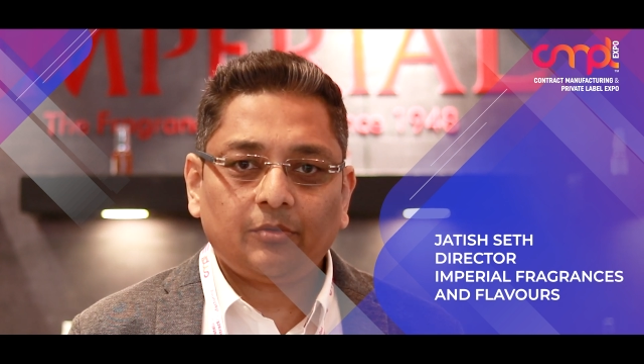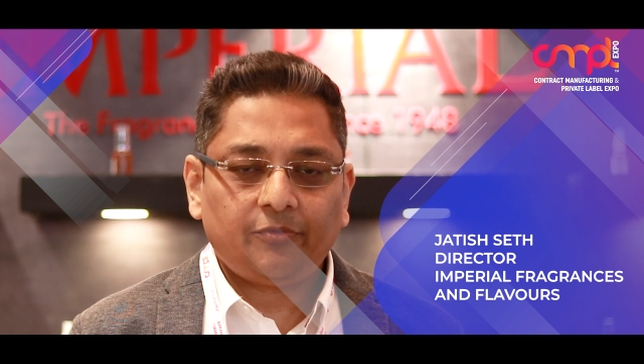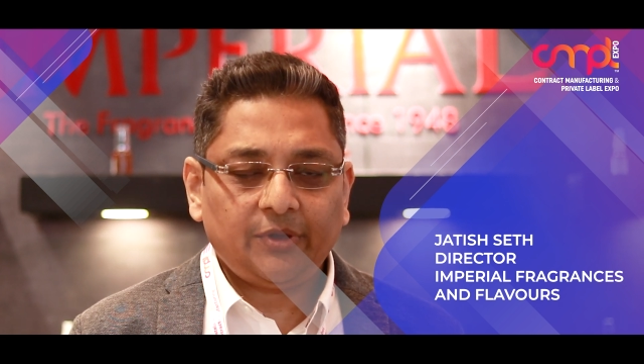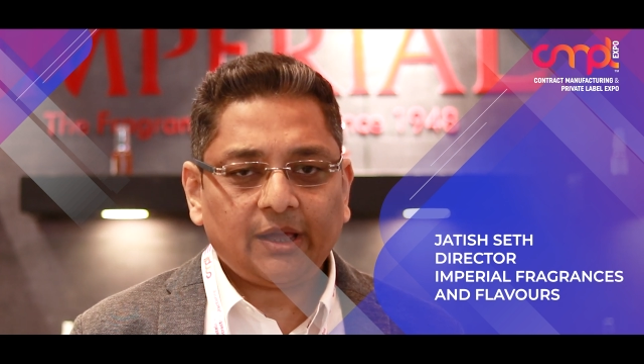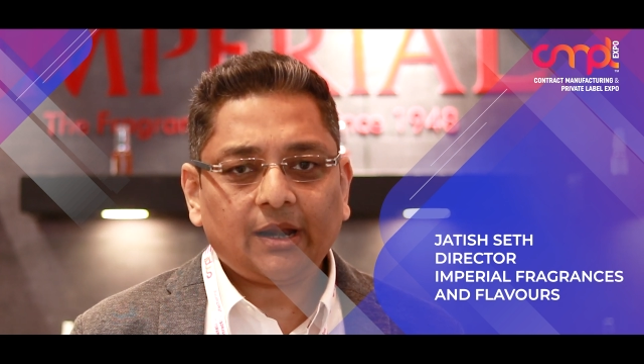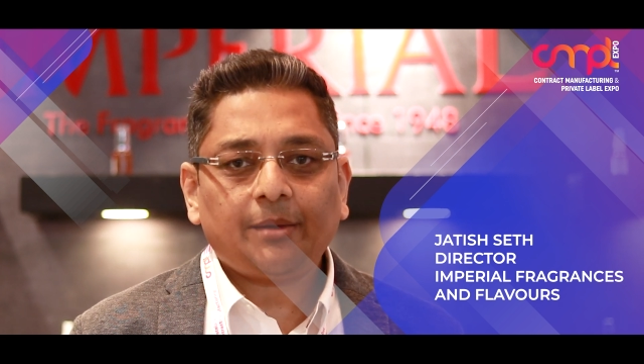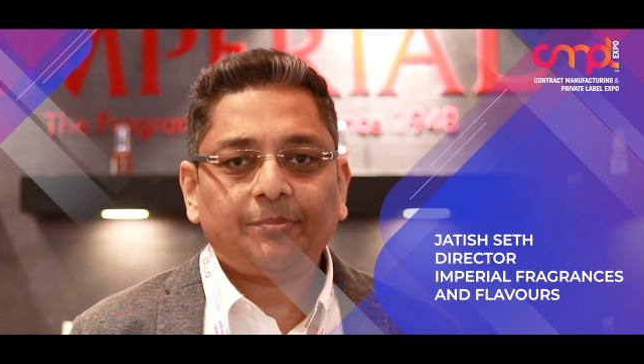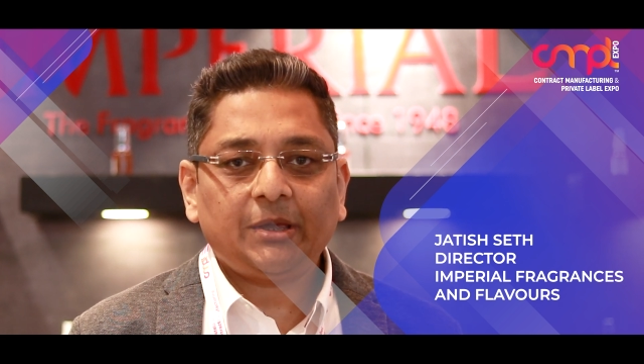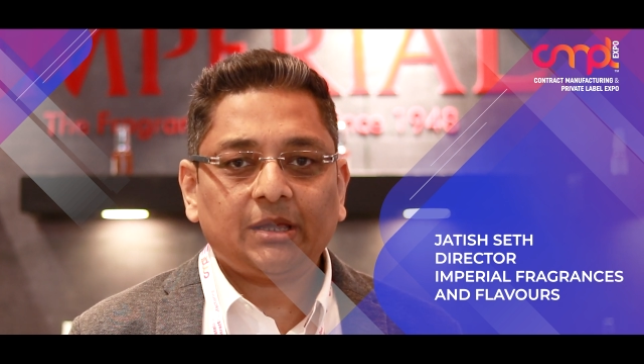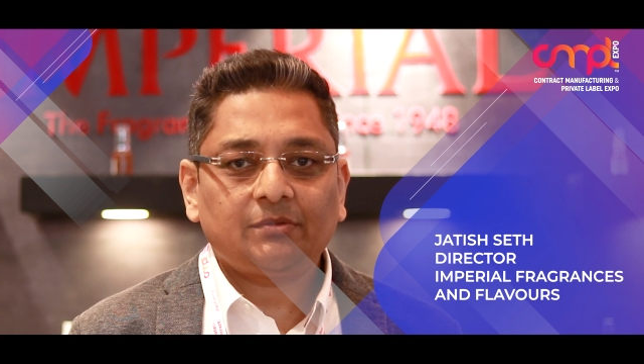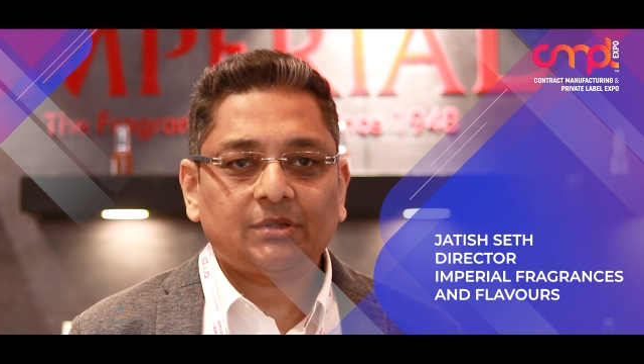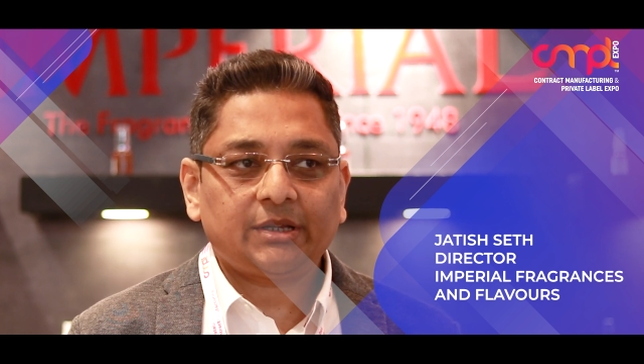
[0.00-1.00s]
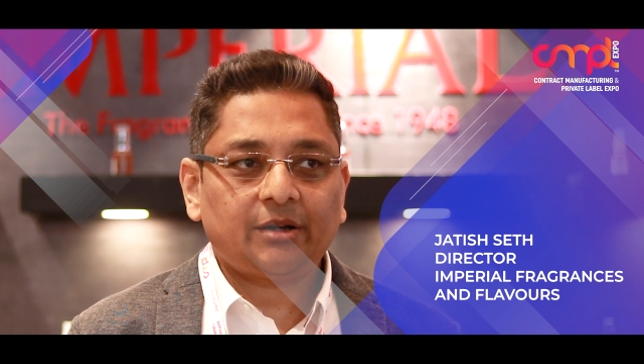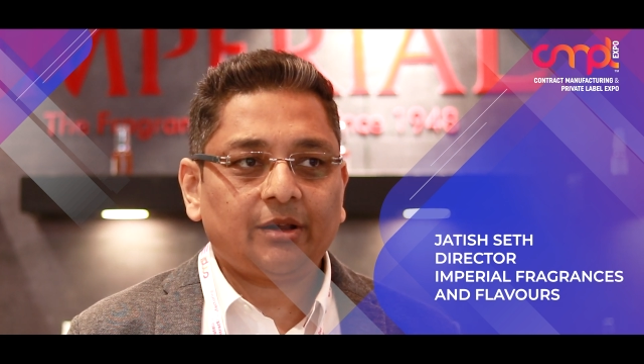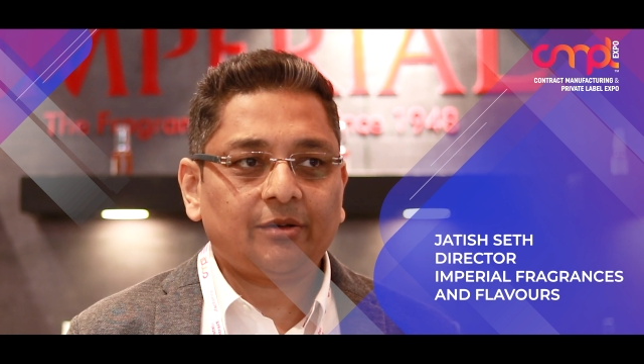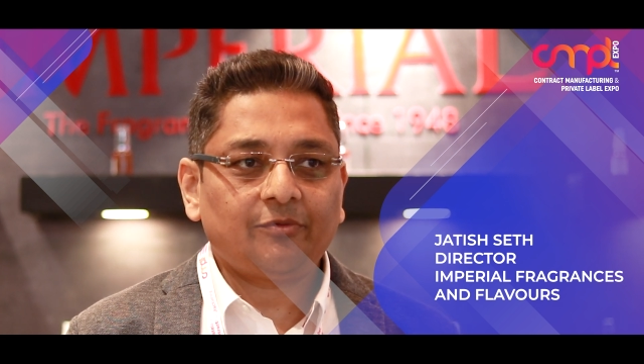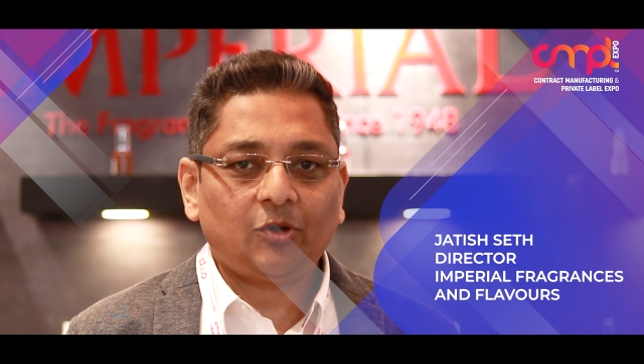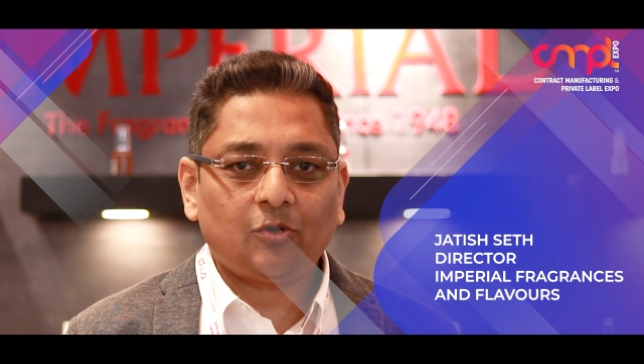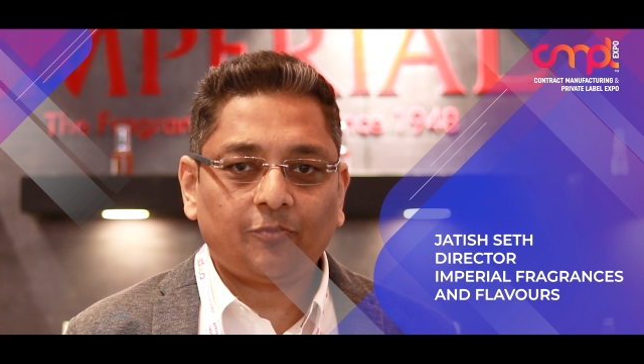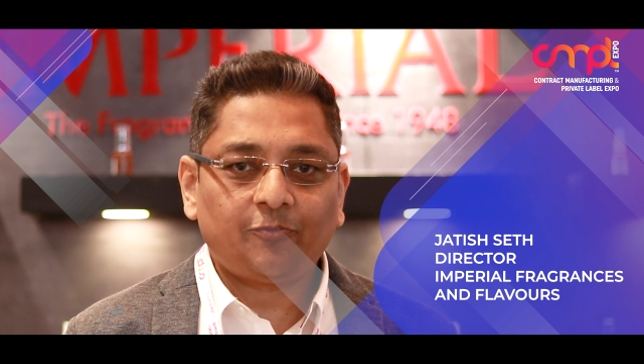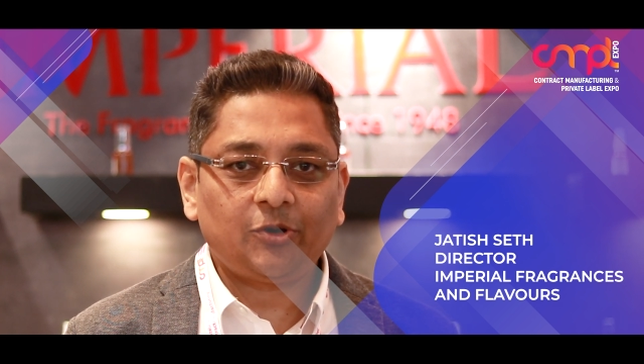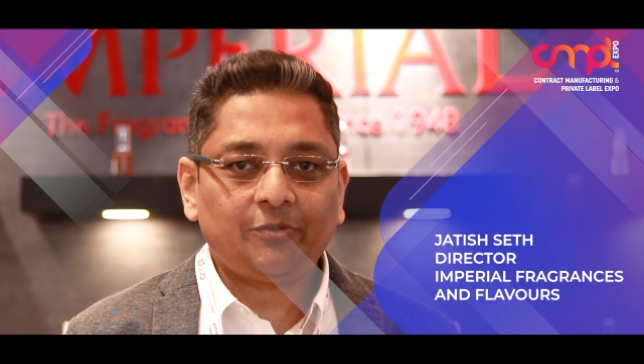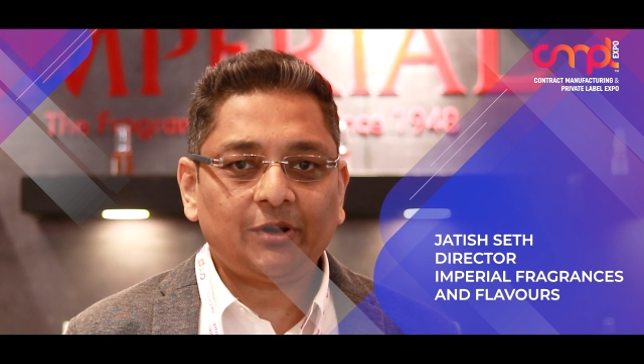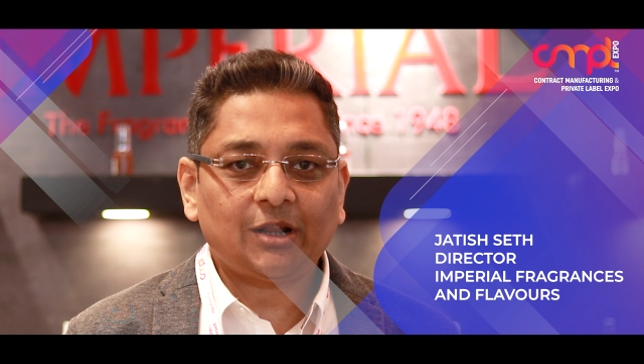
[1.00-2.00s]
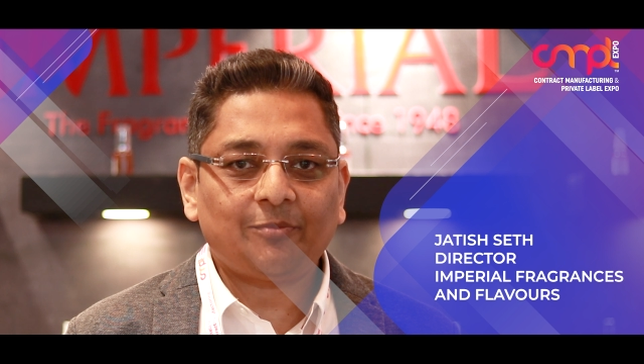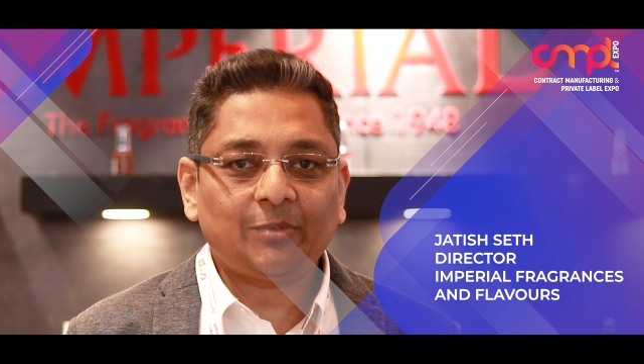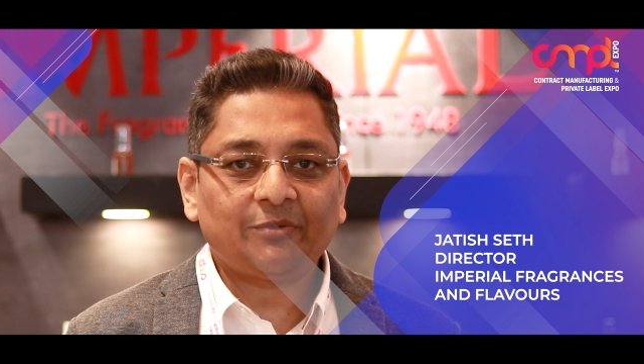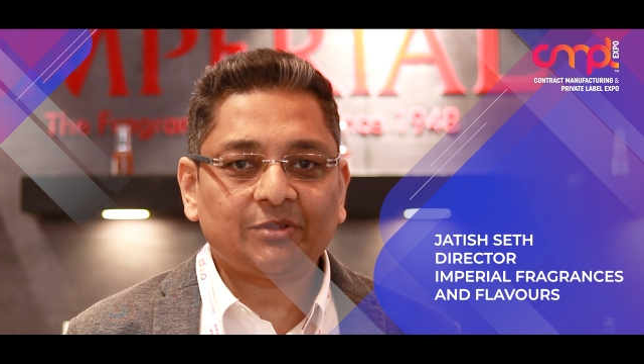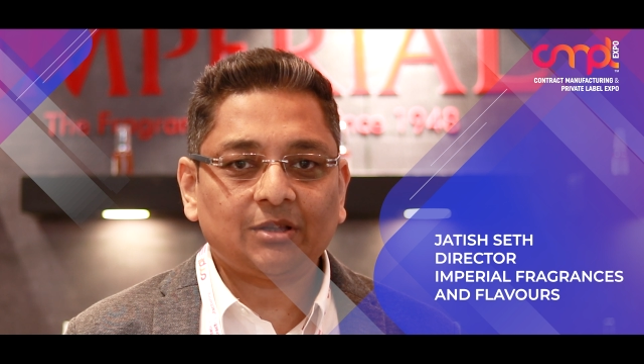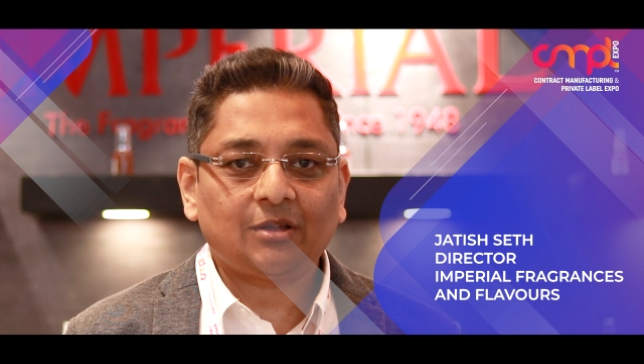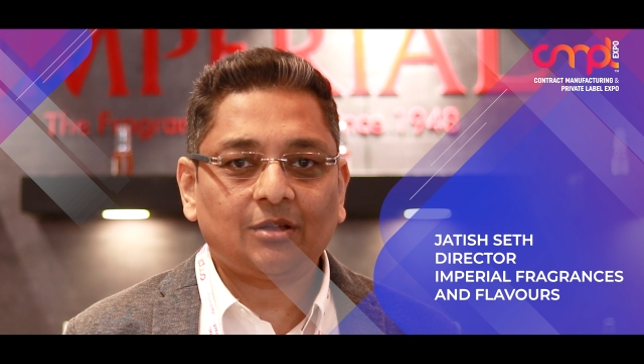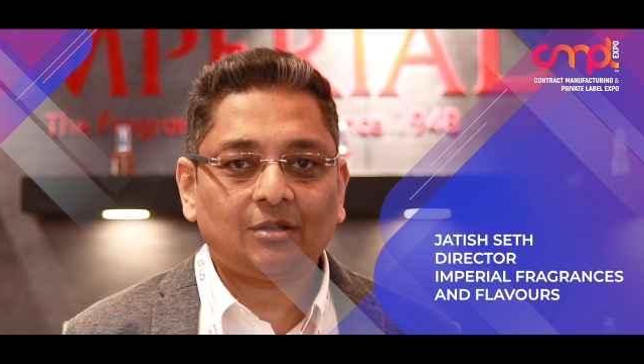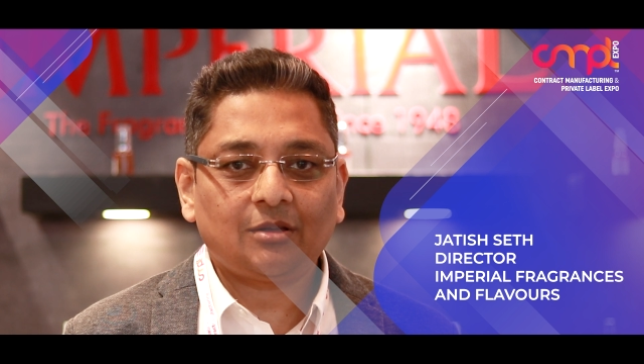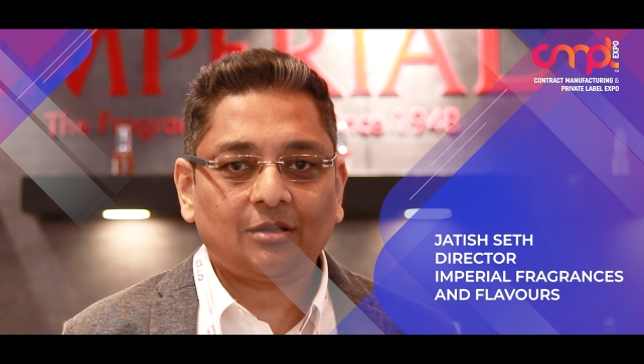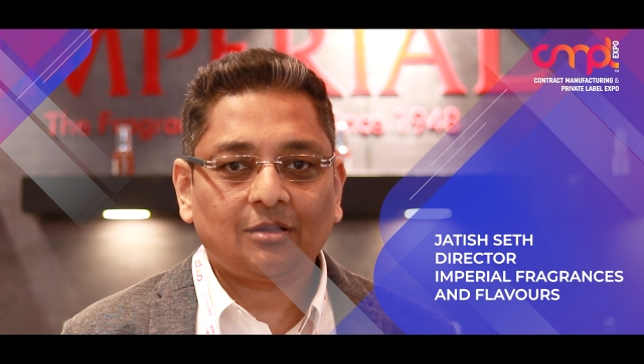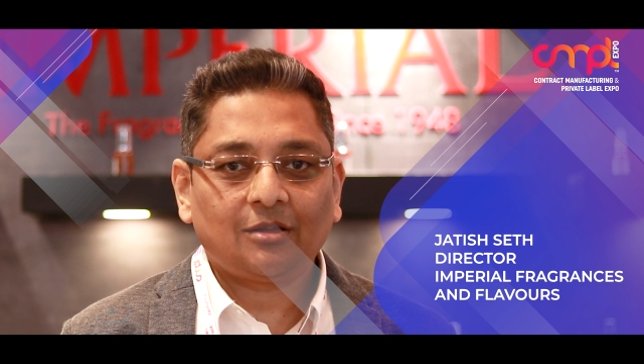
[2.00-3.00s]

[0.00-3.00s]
We are happy, as we said, and we hopefully will come back with a